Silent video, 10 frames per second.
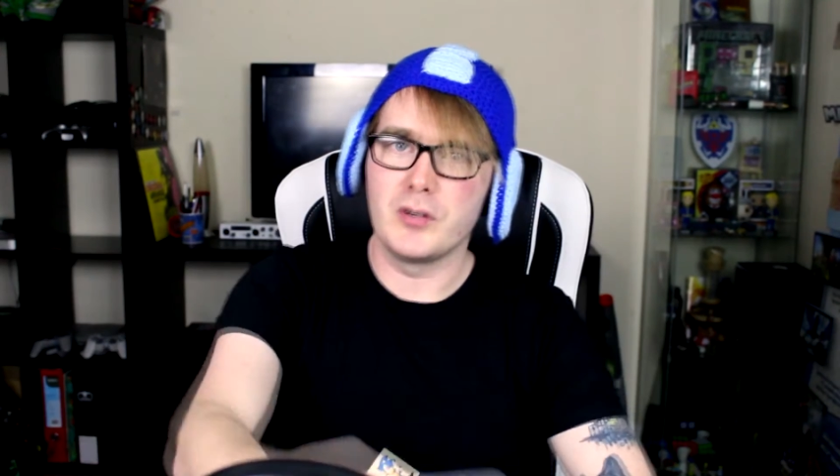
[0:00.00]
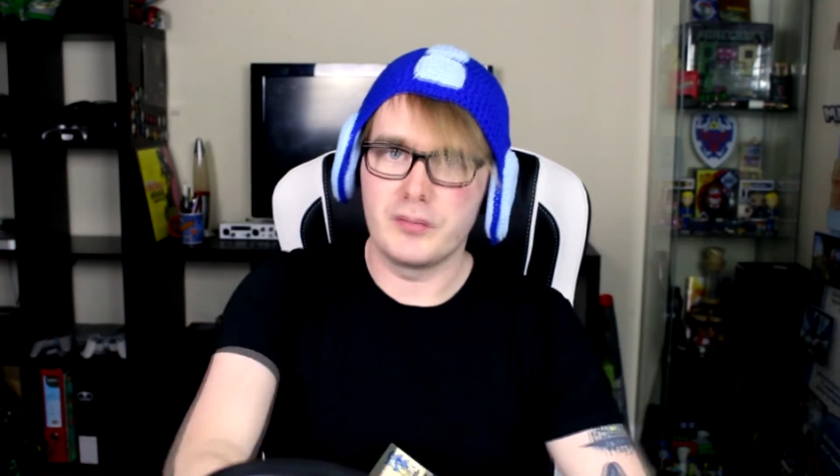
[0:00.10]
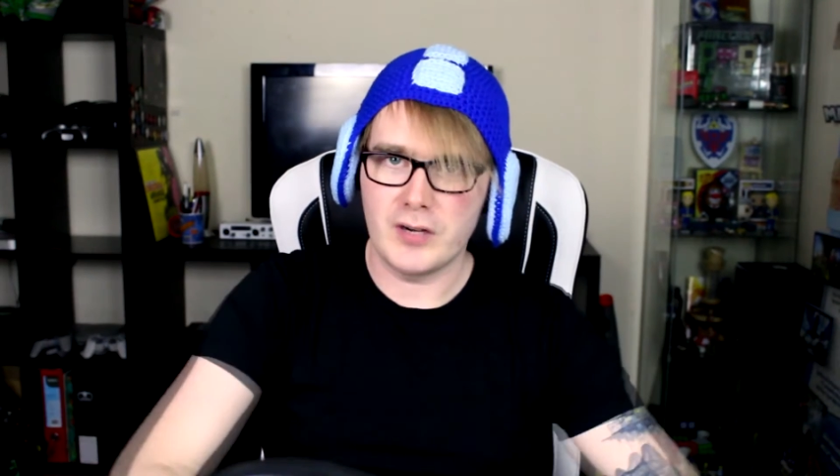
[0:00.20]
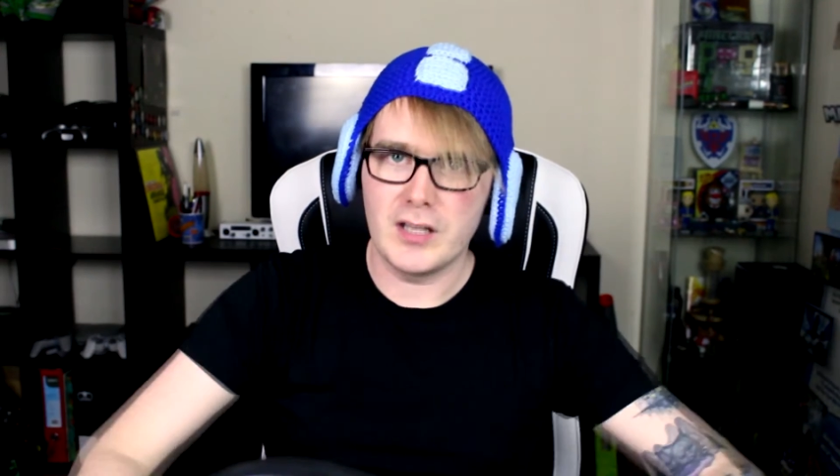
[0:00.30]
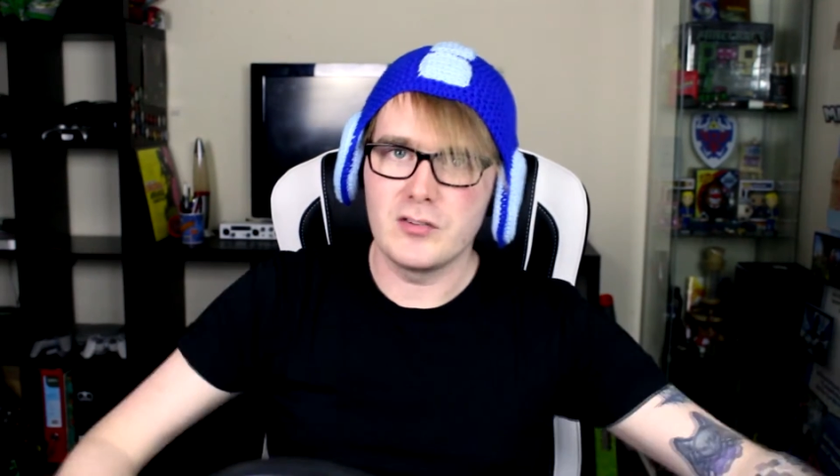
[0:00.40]
your
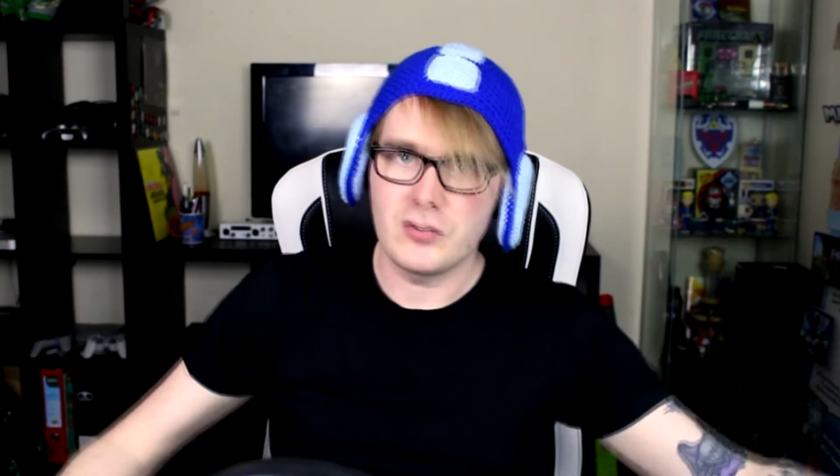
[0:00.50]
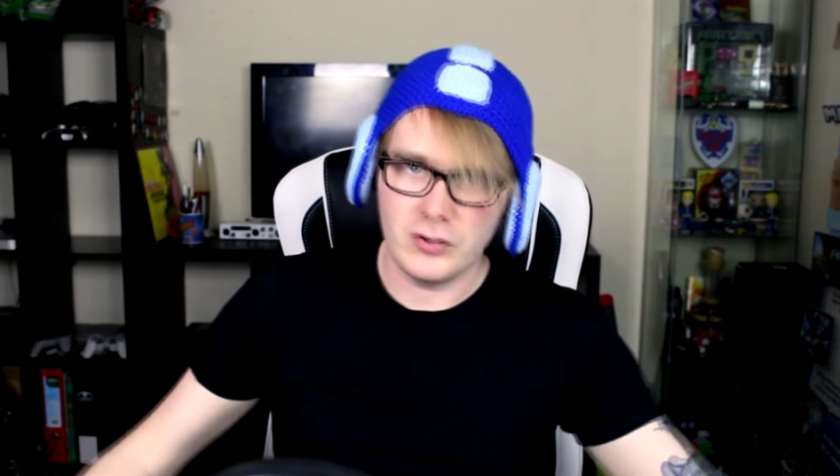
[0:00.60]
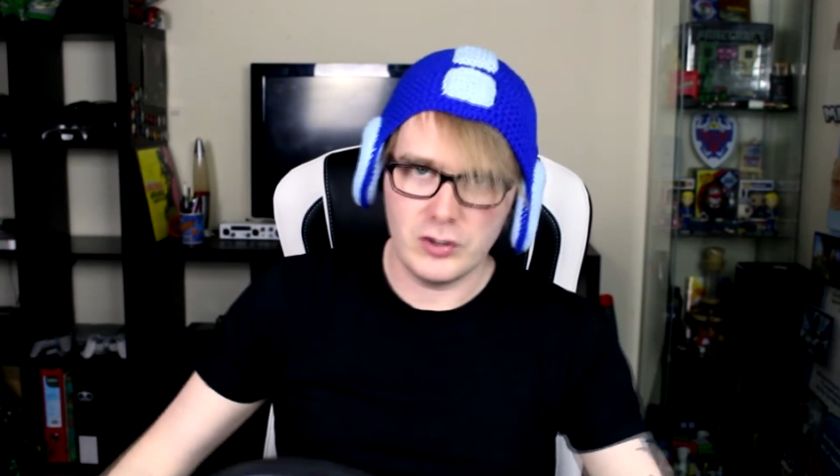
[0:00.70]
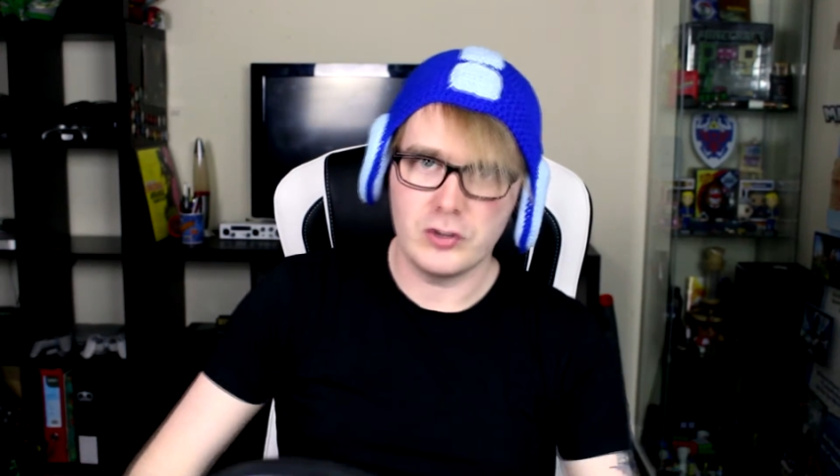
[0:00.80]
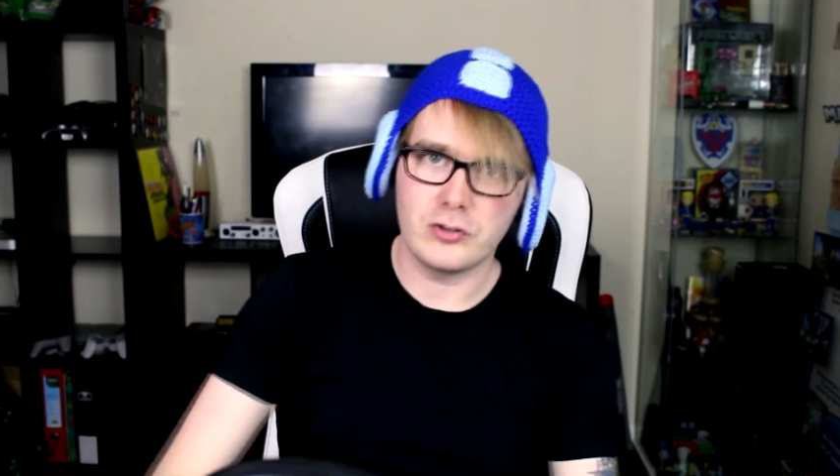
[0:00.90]
friends so
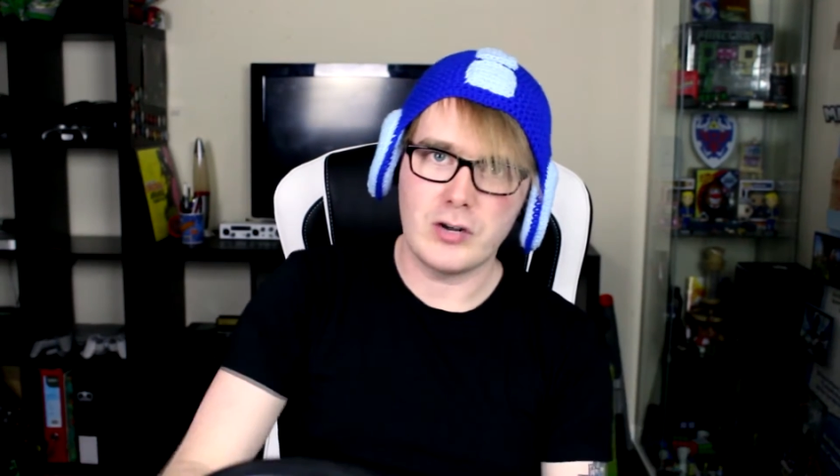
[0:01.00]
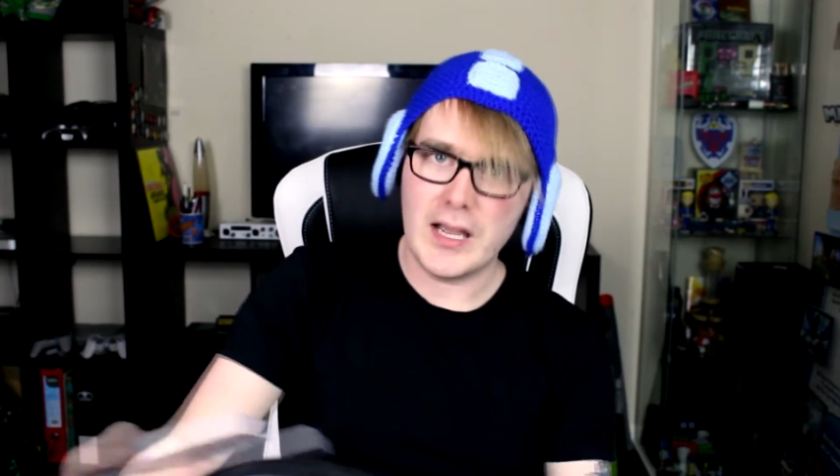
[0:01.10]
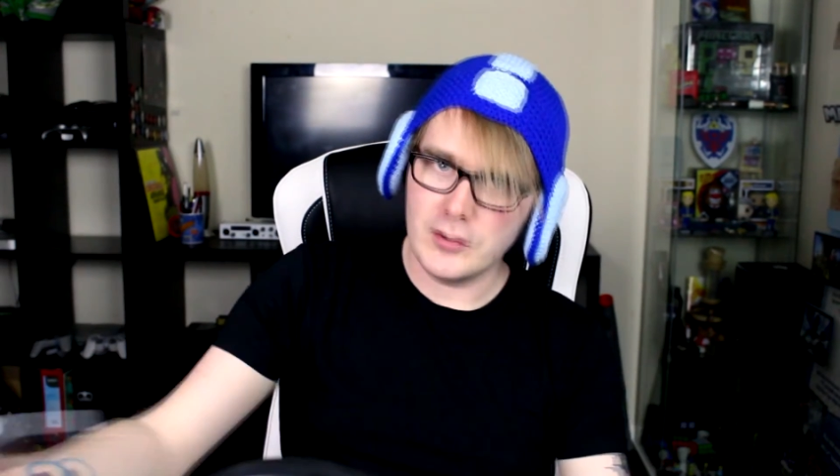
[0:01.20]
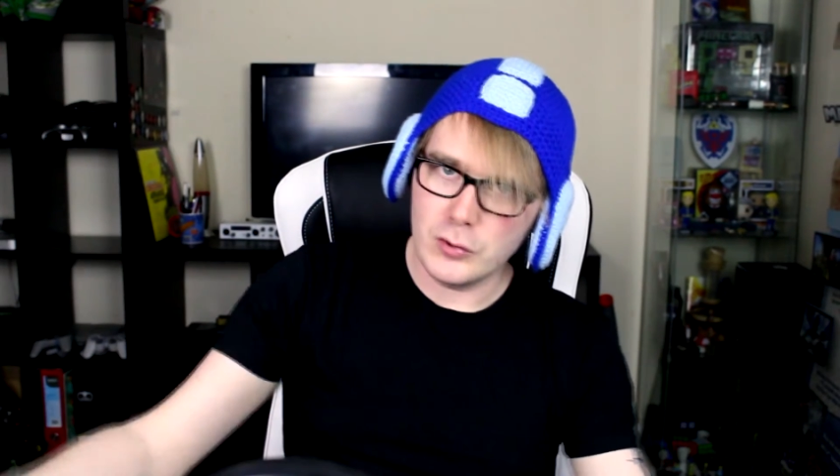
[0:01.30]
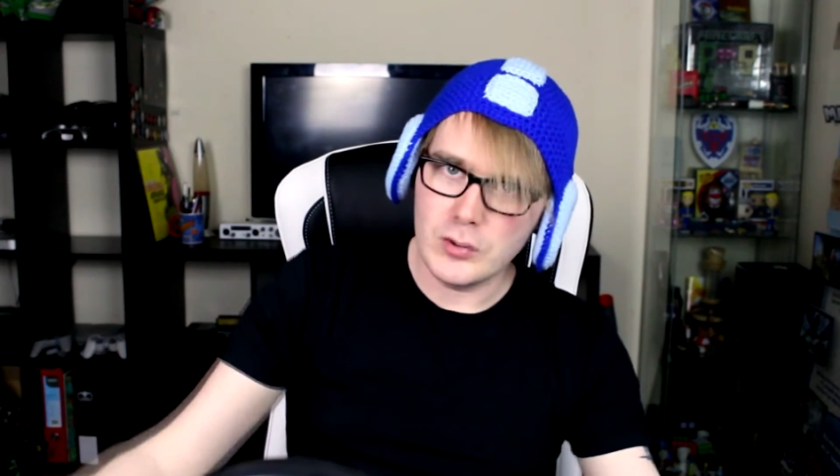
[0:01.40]
you could
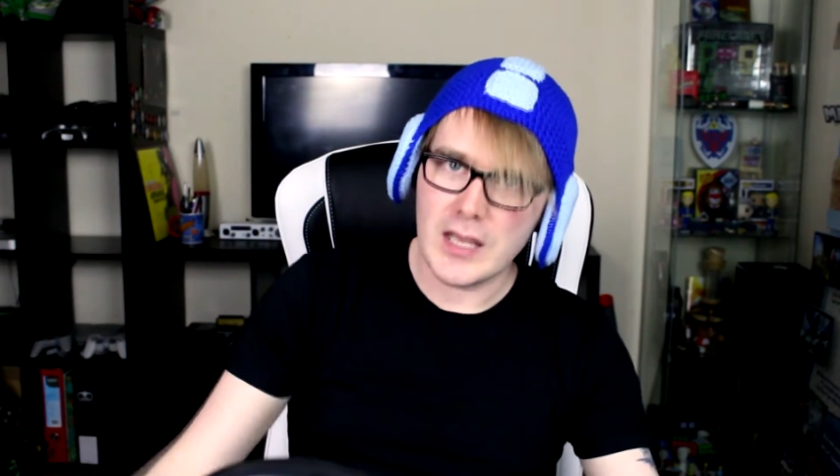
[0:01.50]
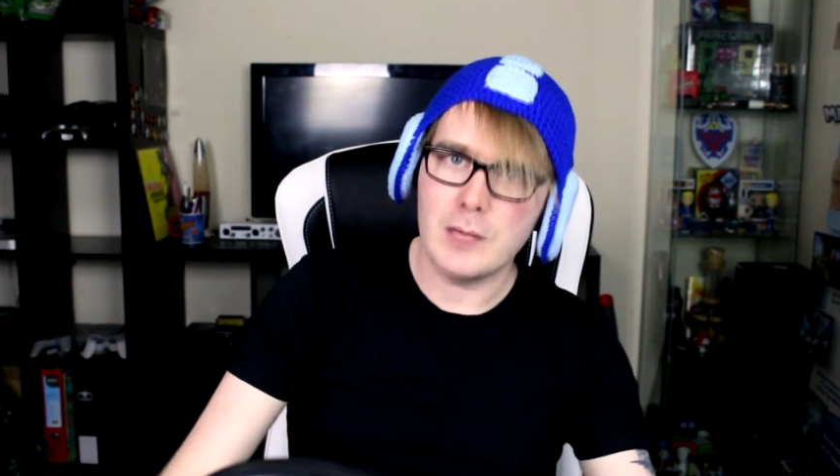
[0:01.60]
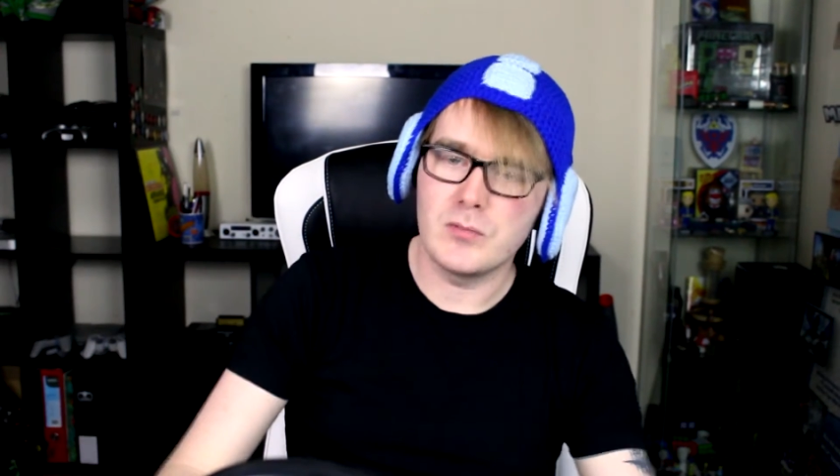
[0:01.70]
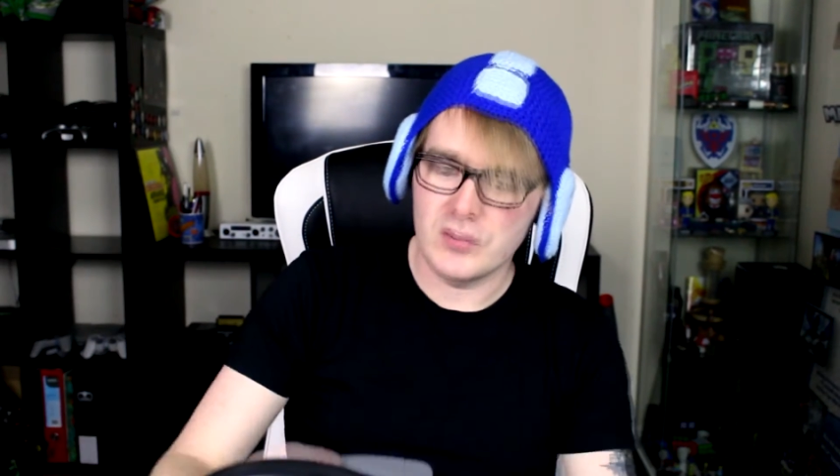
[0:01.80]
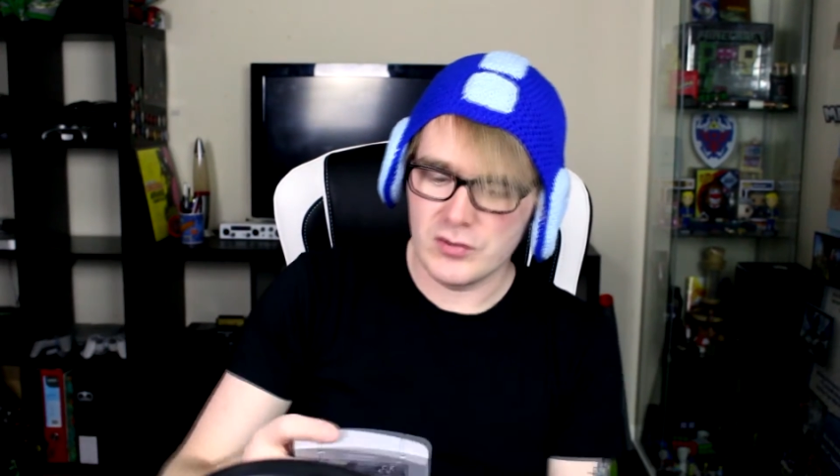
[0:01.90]
try new
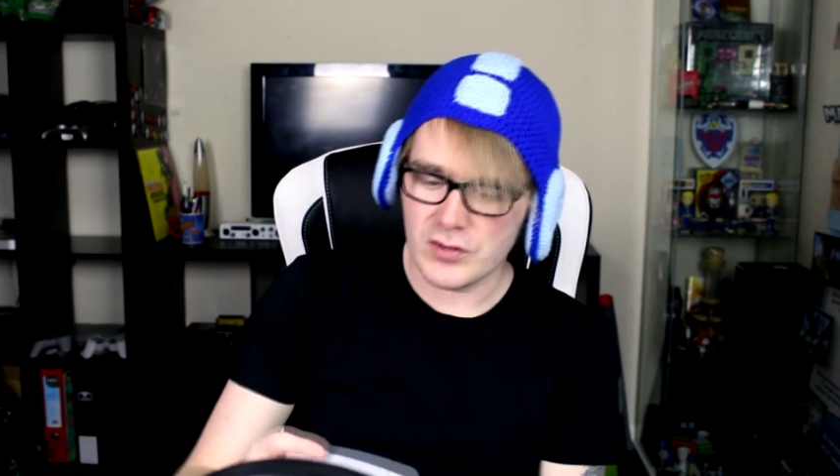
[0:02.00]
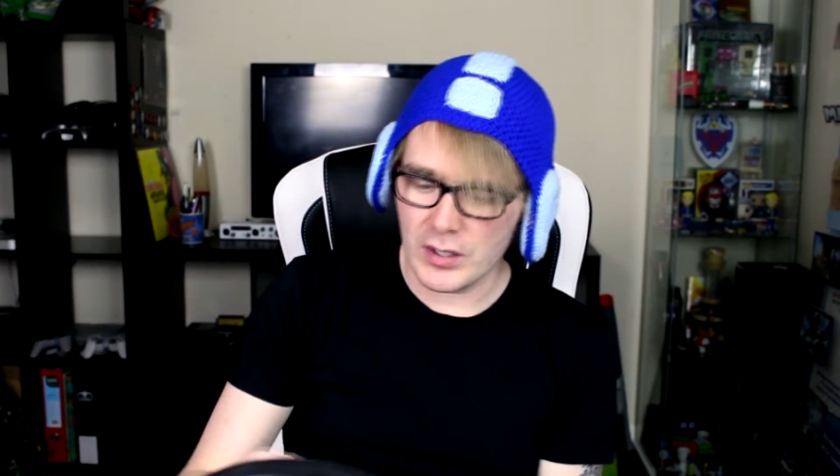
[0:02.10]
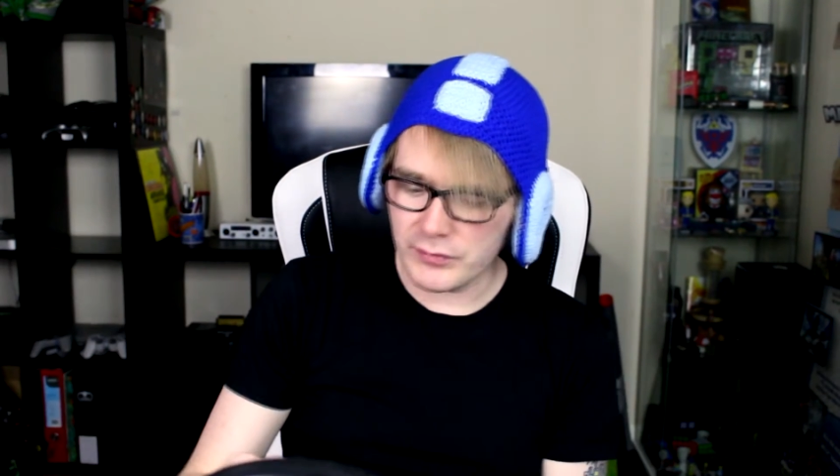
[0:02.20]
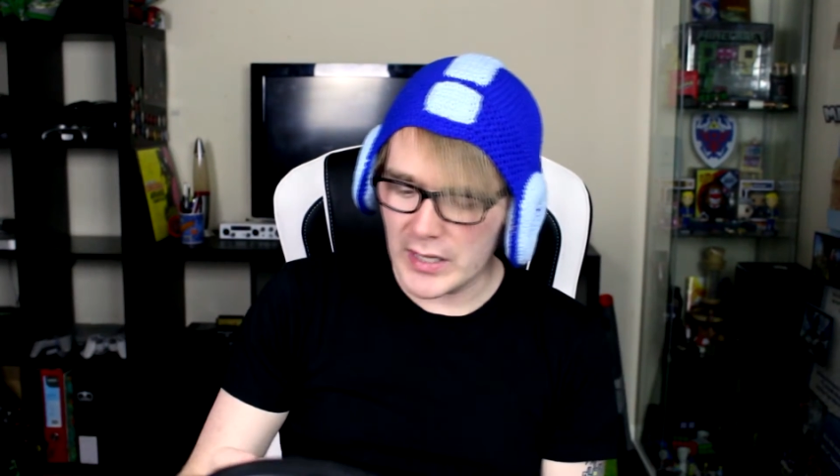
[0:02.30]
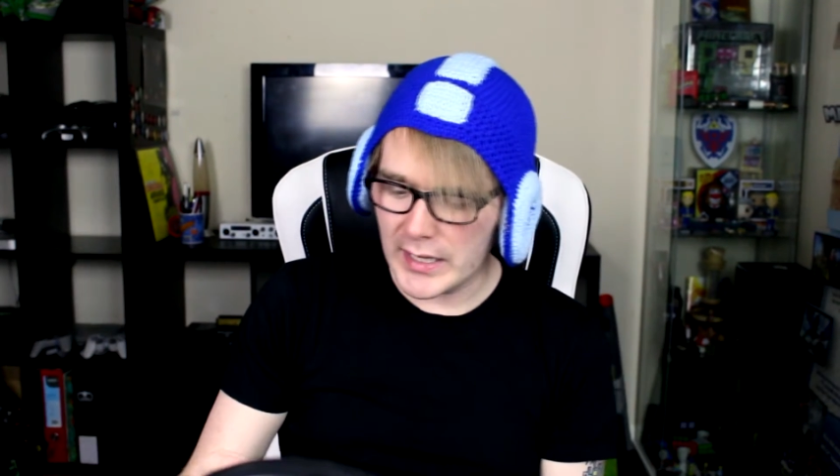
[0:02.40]
games and stuff.